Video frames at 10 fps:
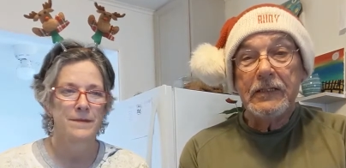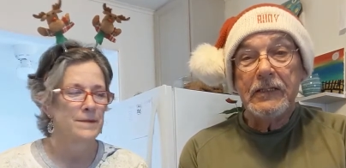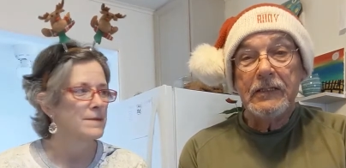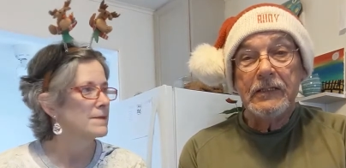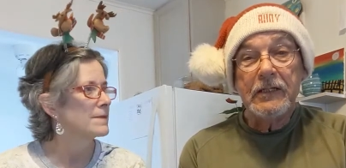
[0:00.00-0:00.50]

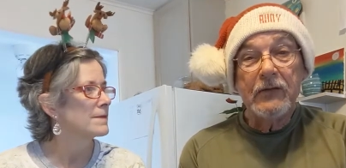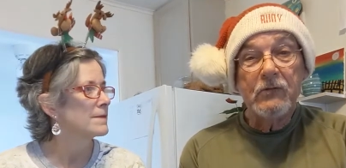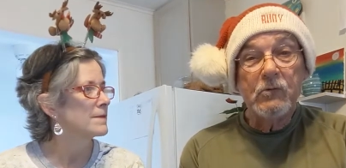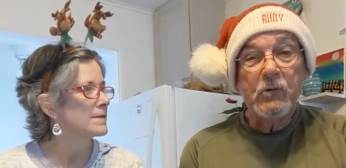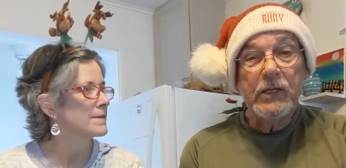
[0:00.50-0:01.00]
Speaker 1: in
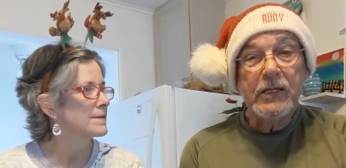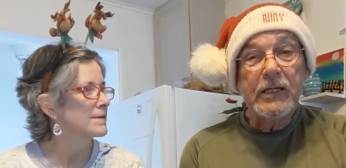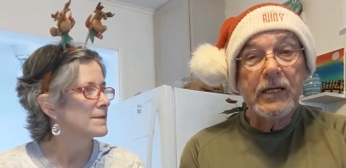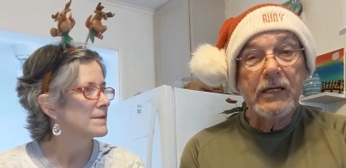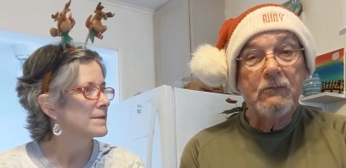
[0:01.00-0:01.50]
another
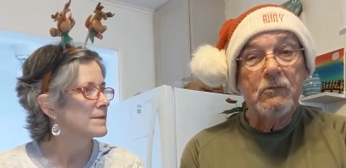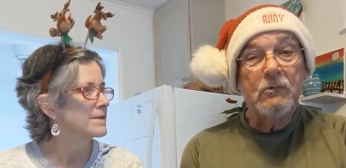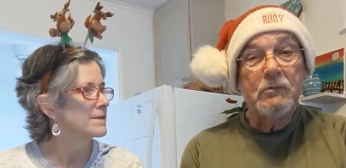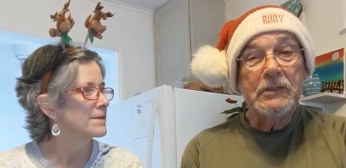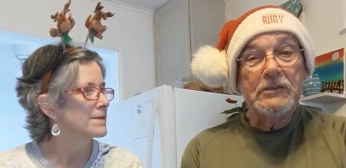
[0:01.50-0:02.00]
week, and
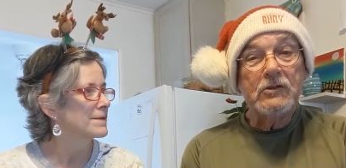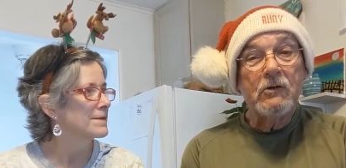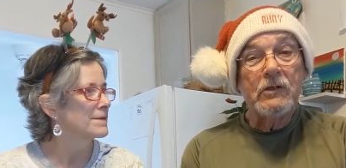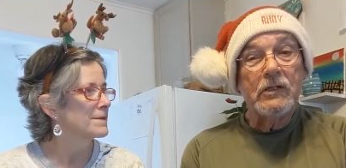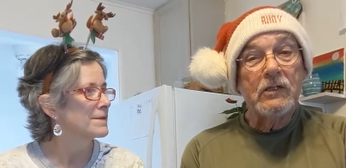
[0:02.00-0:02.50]
we'll be
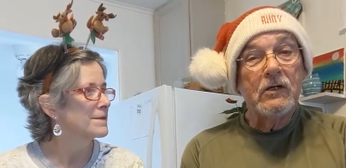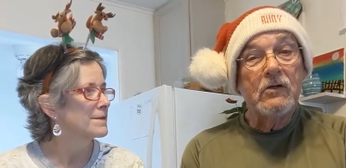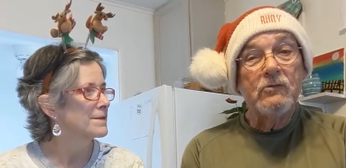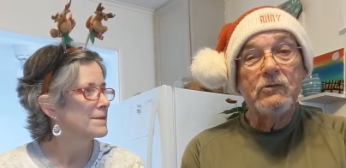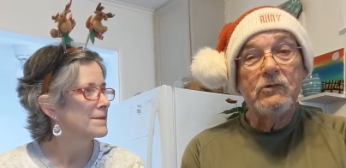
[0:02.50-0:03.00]
starting a
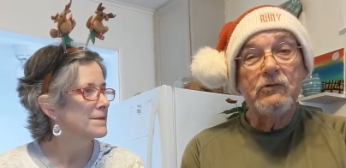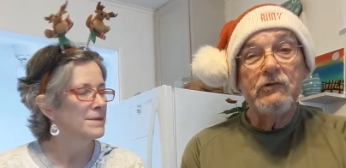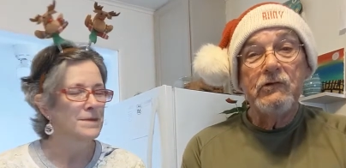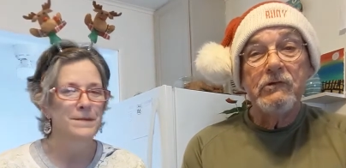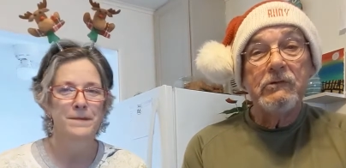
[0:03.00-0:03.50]
whole new
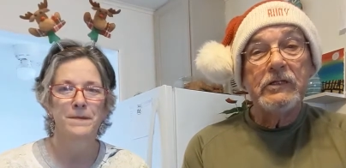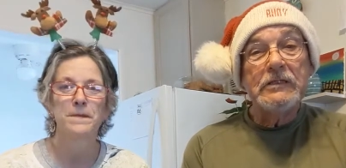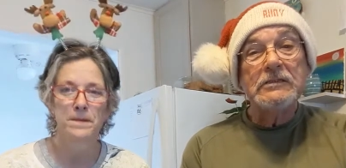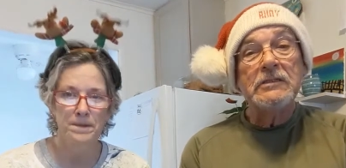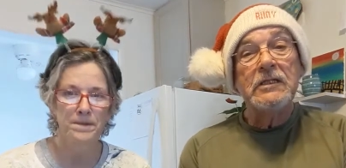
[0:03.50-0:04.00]
series
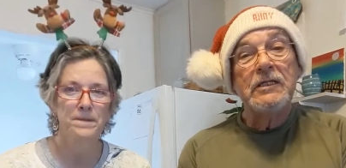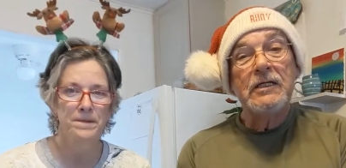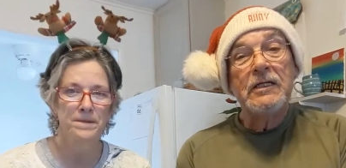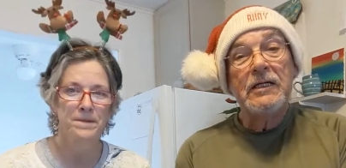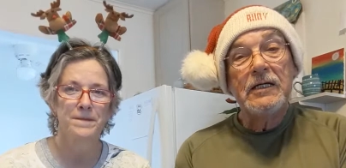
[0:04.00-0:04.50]

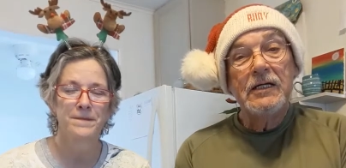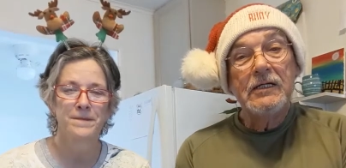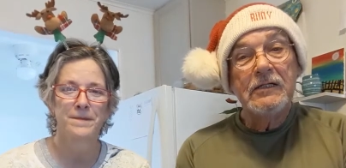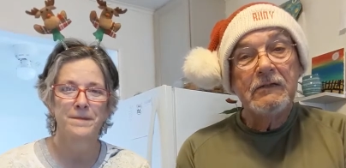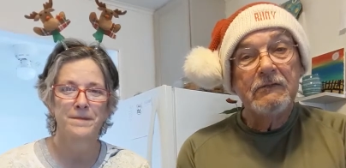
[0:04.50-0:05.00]
mm-hmm.
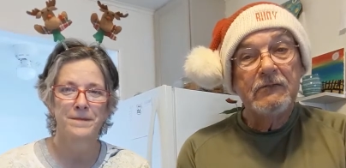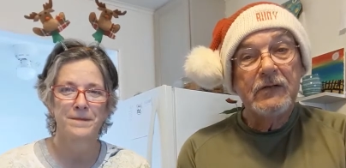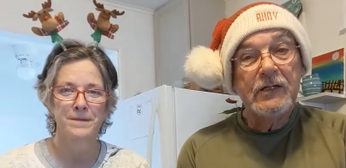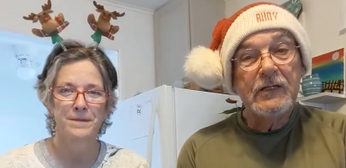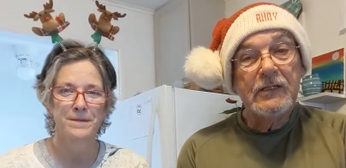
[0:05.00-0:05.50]
of
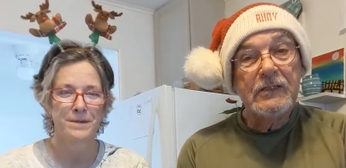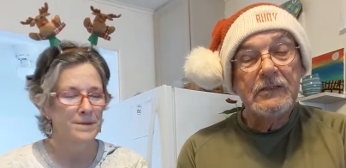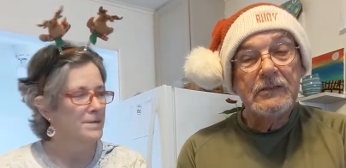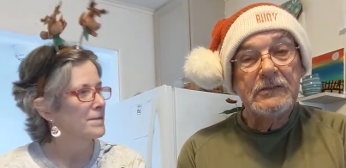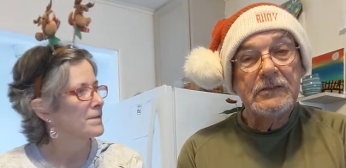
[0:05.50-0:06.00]
uh,
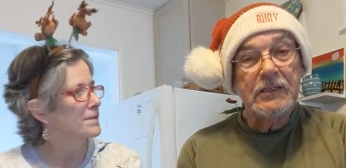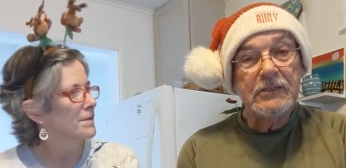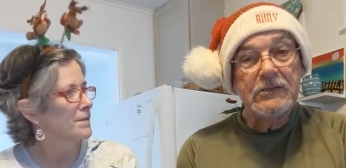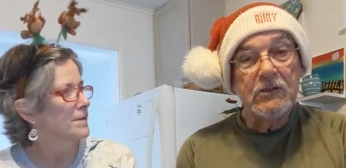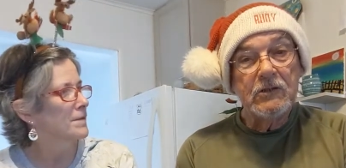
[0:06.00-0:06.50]
Sunday
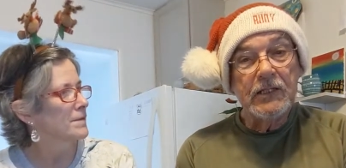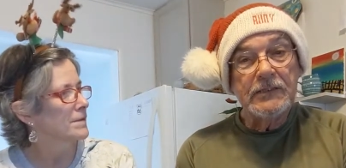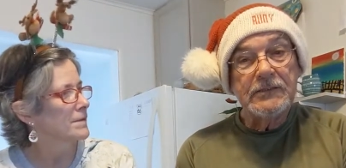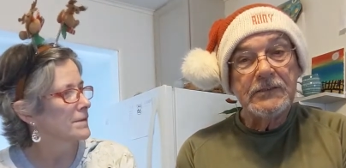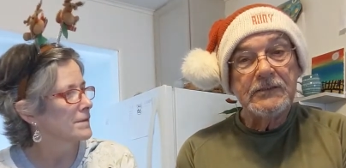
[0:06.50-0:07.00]
school
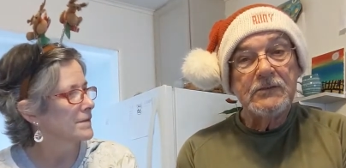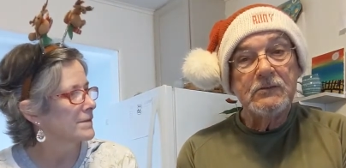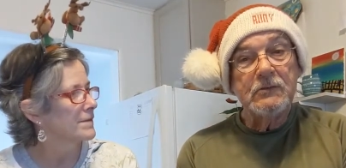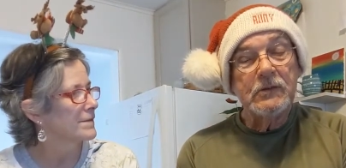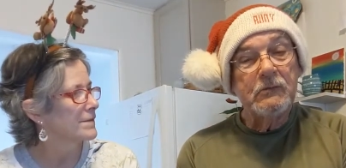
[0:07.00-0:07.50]
lessons.
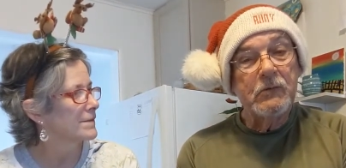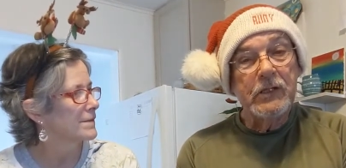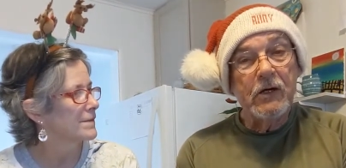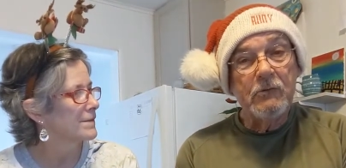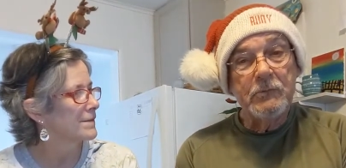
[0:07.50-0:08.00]
And we
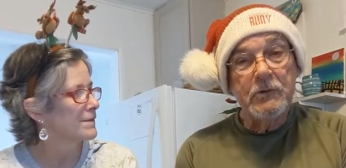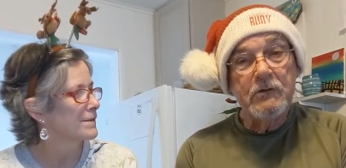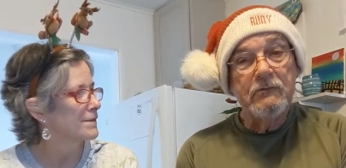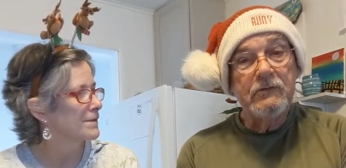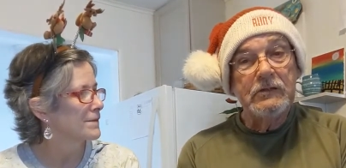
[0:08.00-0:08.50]
hope
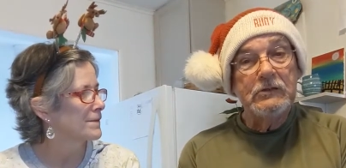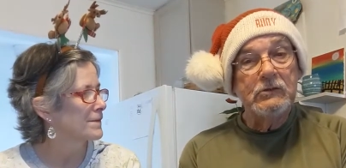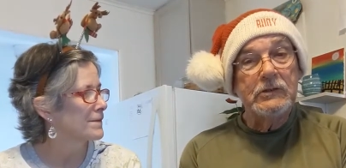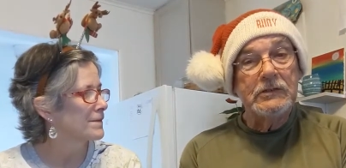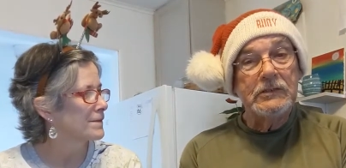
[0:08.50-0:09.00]
you've
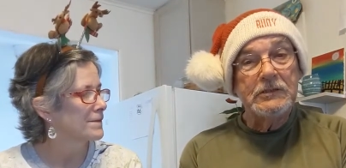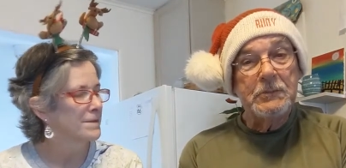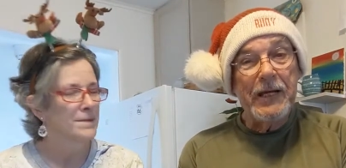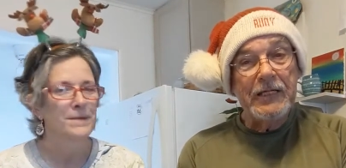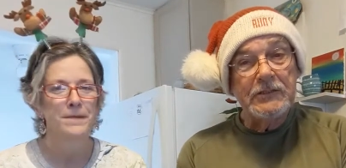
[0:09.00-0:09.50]
enjoyed this
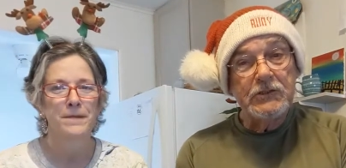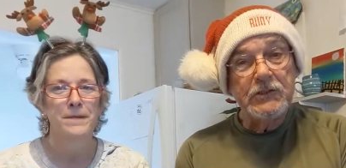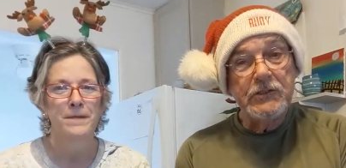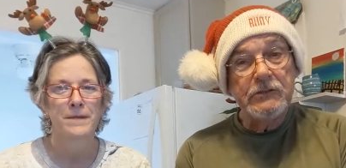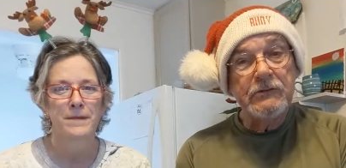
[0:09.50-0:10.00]
past
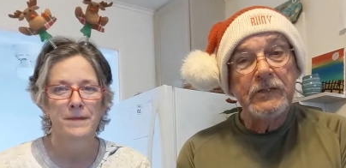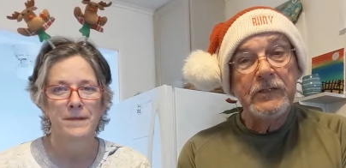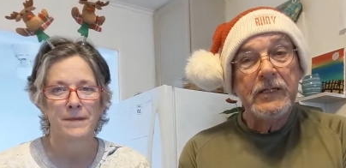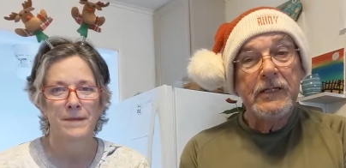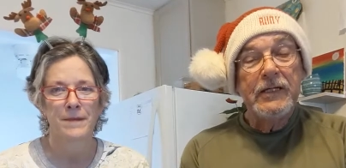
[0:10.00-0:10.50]
year,
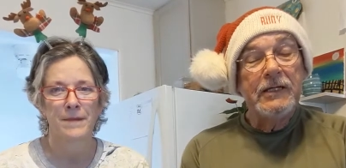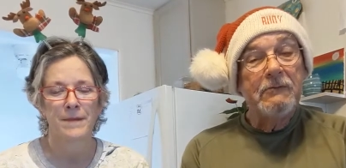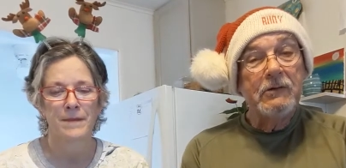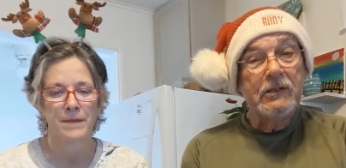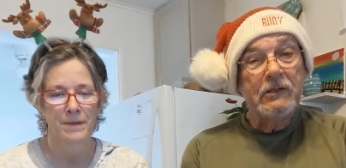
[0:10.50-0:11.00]
and
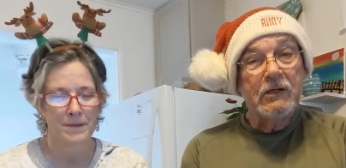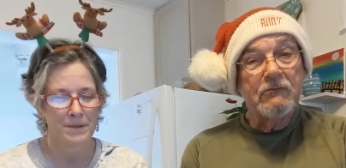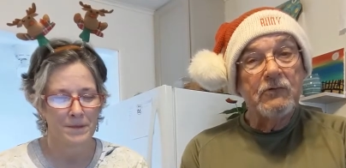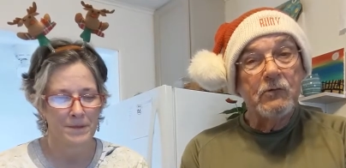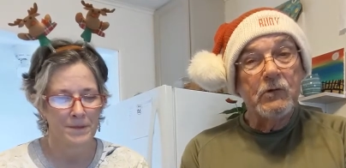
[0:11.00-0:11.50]
we look
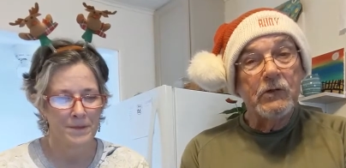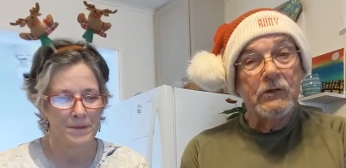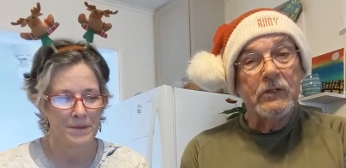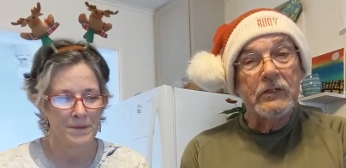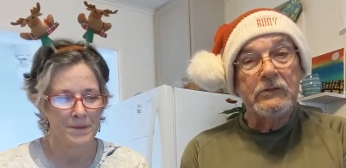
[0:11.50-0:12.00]

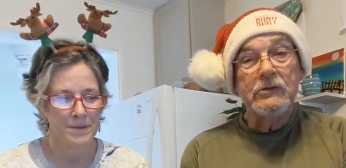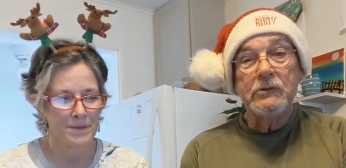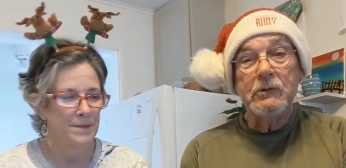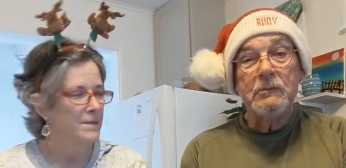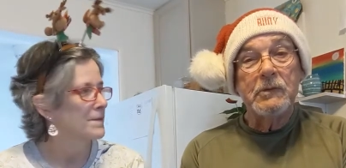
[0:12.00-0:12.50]
forward to
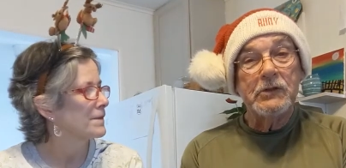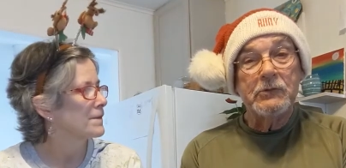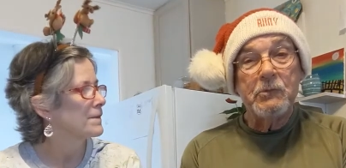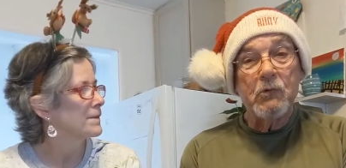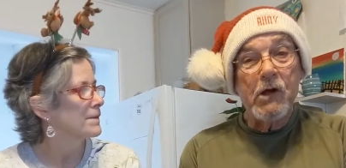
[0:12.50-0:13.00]
a much
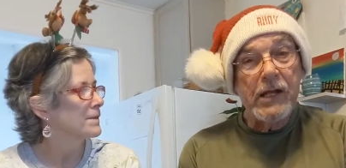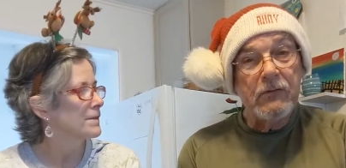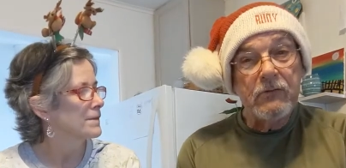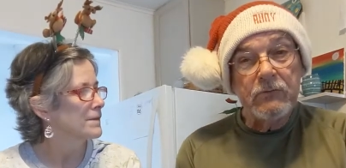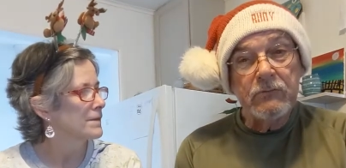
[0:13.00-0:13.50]

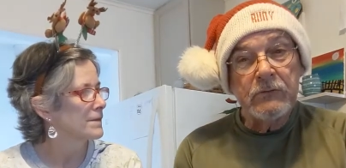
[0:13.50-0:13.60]
brighter